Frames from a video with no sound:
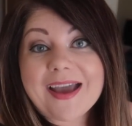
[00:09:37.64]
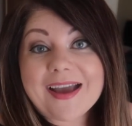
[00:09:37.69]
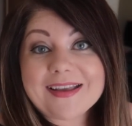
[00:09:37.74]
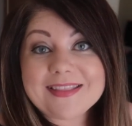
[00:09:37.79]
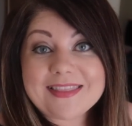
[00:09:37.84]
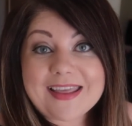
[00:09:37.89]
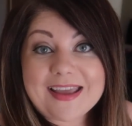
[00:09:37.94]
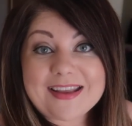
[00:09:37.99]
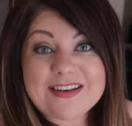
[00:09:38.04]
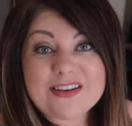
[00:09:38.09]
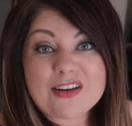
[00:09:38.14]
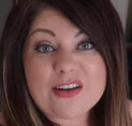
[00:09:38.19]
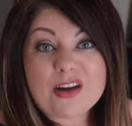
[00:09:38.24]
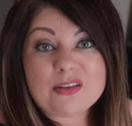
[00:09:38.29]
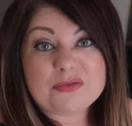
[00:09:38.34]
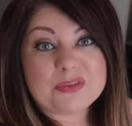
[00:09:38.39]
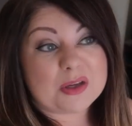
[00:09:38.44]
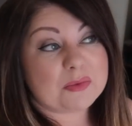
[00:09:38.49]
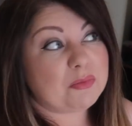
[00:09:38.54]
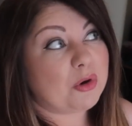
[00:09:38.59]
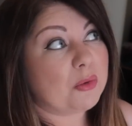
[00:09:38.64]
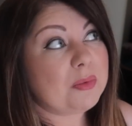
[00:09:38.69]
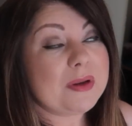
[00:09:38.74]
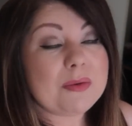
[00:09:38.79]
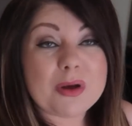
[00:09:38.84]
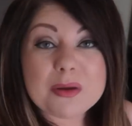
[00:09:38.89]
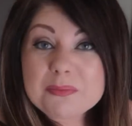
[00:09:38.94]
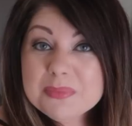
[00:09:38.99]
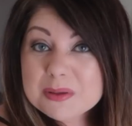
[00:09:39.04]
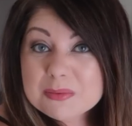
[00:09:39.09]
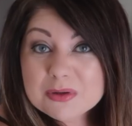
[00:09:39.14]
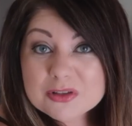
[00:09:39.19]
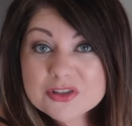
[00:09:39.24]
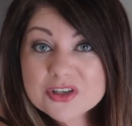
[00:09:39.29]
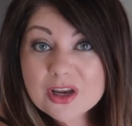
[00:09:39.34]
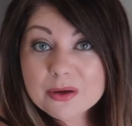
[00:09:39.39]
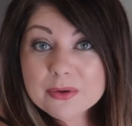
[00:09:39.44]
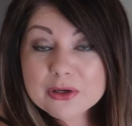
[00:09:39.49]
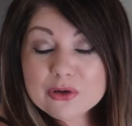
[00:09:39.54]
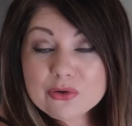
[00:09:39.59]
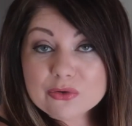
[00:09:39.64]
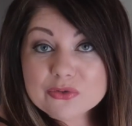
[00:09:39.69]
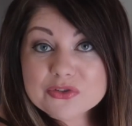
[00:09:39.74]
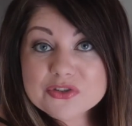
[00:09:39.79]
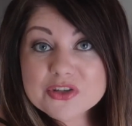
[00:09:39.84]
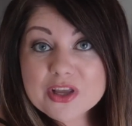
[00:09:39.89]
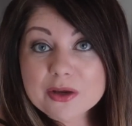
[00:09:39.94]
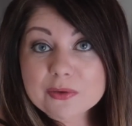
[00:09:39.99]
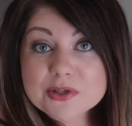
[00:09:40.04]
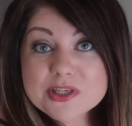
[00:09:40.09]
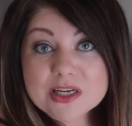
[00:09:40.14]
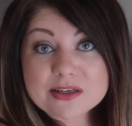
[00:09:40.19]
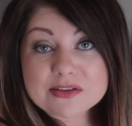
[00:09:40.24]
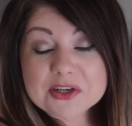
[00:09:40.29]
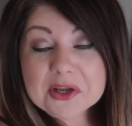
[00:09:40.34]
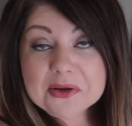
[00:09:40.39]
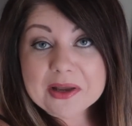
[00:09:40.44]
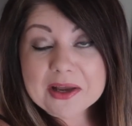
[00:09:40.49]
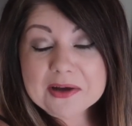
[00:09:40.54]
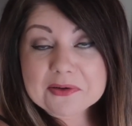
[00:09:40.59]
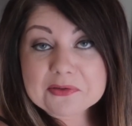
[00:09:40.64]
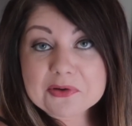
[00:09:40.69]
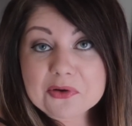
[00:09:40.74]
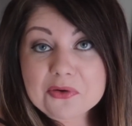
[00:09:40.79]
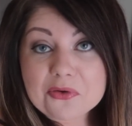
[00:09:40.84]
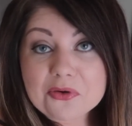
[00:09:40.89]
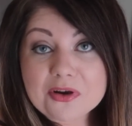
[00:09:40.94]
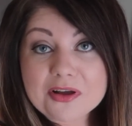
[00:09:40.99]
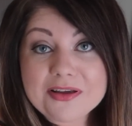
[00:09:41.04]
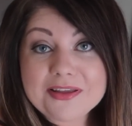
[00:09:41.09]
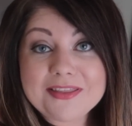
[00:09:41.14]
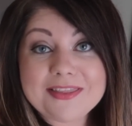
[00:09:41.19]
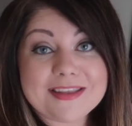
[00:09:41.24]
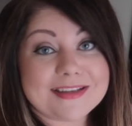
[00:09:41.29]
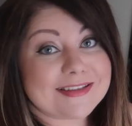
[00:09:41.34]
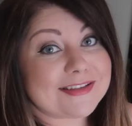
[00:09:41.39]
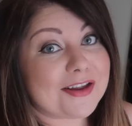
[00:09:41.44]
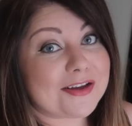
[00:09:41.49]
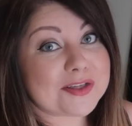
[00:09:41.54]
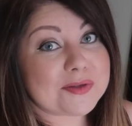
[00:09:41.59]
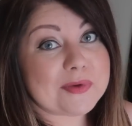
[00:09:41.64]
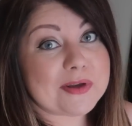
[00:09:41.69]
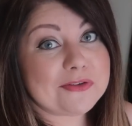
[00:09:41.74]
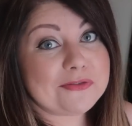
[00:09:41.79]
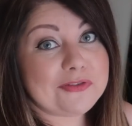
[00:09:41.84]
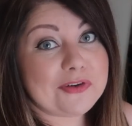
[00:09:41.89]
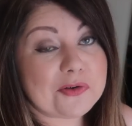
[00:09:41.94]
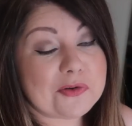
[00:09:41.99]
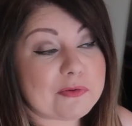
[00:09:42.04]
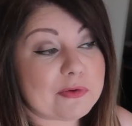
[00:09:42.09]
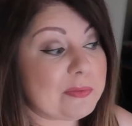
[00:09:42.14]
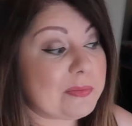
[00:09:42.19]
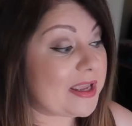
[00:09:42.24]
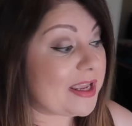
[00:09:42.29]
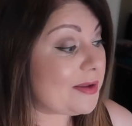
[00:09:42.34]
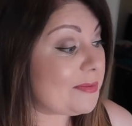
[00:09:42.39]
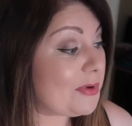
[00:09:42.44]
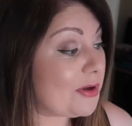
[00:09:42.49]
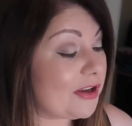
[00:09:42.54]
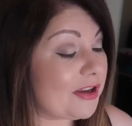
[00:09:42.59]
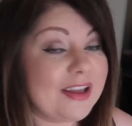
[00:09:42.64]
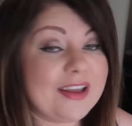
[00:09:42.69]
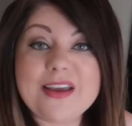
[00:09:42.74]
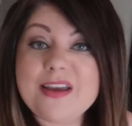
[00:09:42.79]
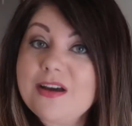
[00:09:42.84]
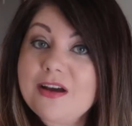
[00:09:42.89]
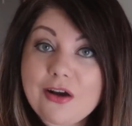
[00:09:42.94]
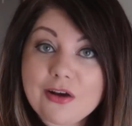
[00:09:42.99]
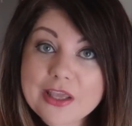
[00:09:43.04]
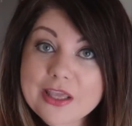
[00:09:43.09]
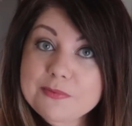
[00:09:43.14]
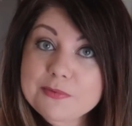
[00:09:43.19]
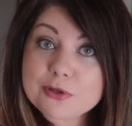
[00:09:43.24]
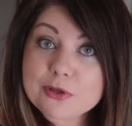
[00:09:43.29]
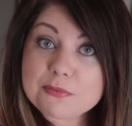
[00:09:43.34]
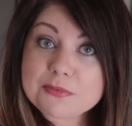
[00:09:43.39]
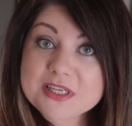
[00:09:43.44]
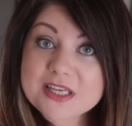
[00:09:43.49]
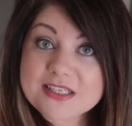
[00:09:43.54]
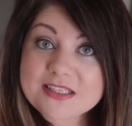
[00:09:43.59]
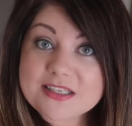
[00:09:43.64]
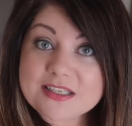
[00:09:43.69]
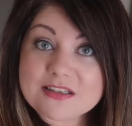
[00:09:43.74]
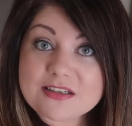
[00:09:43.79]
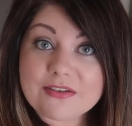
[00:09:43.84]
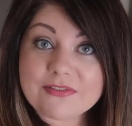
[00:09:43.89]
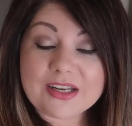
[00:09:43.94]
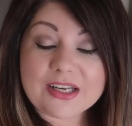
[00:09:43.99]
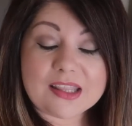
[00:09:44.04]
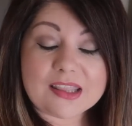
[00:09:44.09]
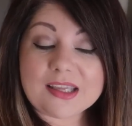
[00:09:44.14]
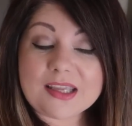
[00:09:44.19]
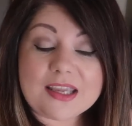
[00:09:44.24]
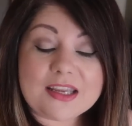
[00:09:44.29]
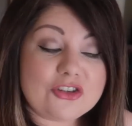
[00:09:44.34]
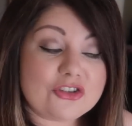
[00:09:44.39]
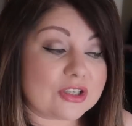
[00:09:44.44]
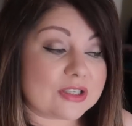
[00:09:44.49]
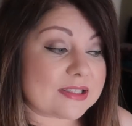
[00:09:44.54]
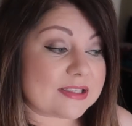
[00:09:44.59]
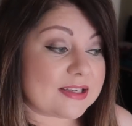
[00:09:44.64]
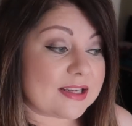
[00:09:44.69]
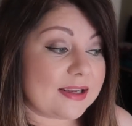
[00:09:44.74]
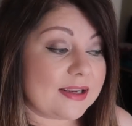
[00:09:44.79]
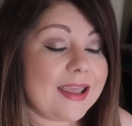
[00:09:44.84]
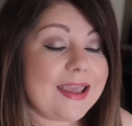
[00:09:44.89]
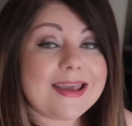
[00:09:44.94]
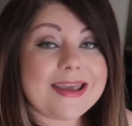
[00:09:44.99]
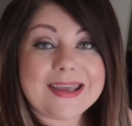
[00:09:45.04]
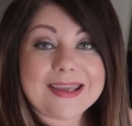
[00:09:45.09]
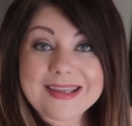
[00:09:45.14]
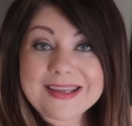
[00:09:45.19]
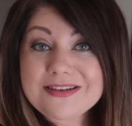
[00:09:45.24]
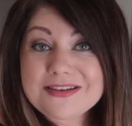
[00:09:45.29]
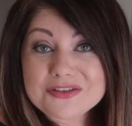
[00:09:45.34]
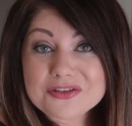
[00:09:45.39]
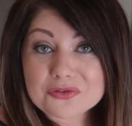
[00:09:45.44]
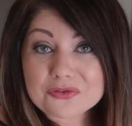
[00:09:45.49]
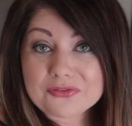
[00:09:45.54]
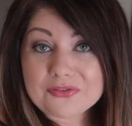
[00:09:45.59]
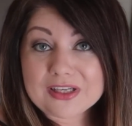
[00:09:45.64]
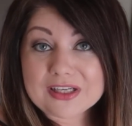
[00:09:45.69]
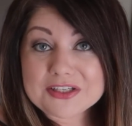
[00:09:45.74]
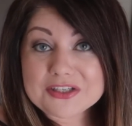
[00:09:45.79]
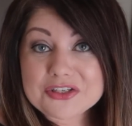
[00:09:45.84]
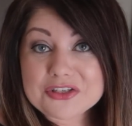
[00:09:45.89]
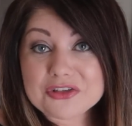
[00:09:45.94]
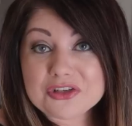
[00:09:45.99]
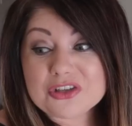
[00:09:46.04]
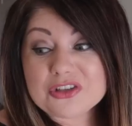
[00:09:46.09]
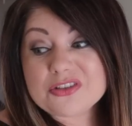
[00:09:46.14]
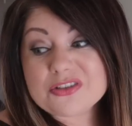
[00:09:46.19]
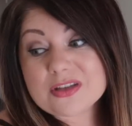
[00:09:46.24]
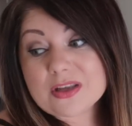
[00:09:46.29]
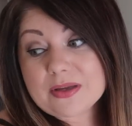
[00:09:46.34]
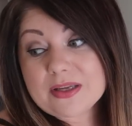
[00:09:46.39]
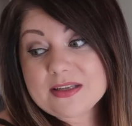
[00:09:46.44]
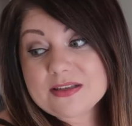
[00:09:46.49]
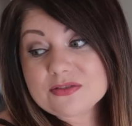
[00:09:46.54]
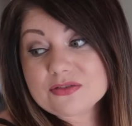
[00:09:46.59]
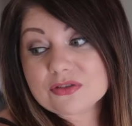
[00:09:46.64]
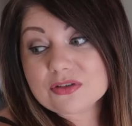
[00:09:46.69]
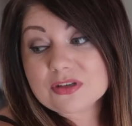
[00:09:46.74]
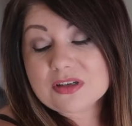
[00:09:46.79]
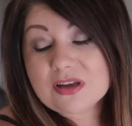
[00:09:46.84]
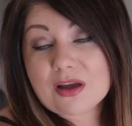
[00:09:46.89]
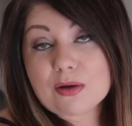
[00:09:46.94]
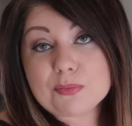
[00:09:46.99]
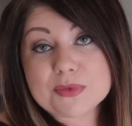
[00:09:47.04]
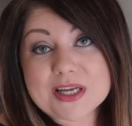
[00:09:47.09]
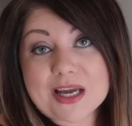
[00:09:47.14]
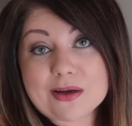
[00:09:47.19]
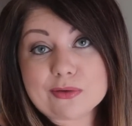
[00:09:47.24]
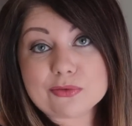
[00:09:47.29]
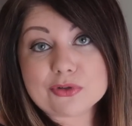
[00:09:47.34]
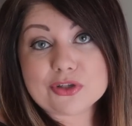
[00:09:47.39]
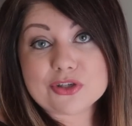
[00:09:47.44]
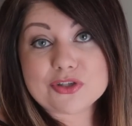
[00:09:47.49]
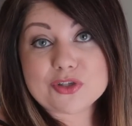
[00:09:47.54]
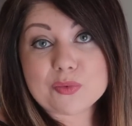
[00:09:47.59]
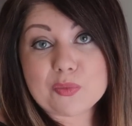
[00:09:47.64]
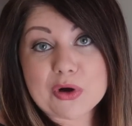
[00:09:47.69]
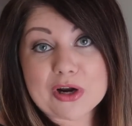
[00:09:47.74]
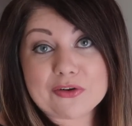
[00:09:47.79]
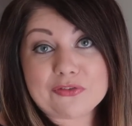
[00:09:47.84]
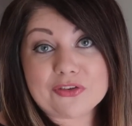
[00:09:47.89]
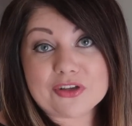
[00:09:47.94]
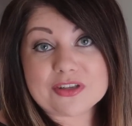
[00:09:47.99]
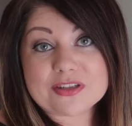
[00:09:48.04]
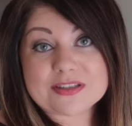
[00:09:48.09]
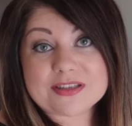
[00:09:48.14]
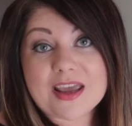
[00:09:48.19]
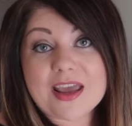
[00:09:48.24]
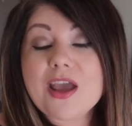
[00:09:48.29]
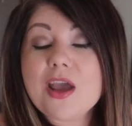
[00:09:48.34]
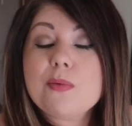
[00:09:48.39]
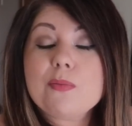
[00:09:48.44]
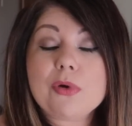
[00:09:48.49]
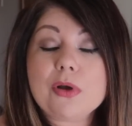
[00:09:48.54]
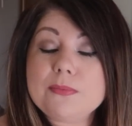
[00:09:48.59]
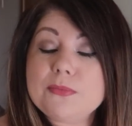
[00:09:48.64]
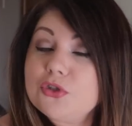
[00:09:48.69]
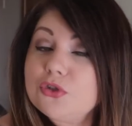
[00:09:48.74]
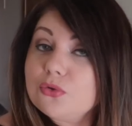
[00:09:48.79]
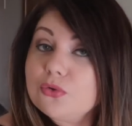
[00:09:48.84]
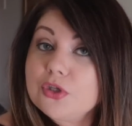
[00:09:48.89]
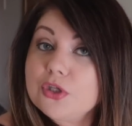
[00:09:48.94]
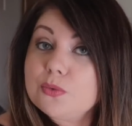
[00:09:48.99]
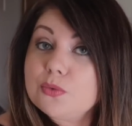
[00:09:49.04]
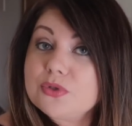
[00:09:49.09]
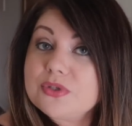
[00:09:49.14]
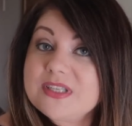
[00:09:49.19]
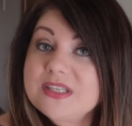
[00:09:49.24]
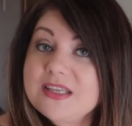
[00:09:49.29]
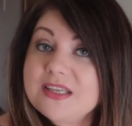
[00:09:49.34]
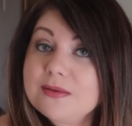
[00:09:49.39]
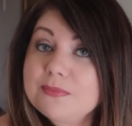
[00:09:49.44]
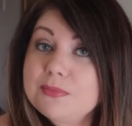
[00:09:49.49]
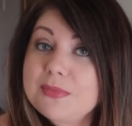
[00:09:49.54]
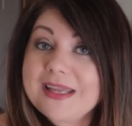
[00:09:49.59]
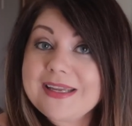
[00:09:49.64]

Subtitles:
And then there probably won't be much going on. So I don't know how long this last bit of vlog will be, but I'll keep you updated of anything interesting. Ian is not feeling too good, so he's not gonna come down to breakfast, but I'm sure you will see him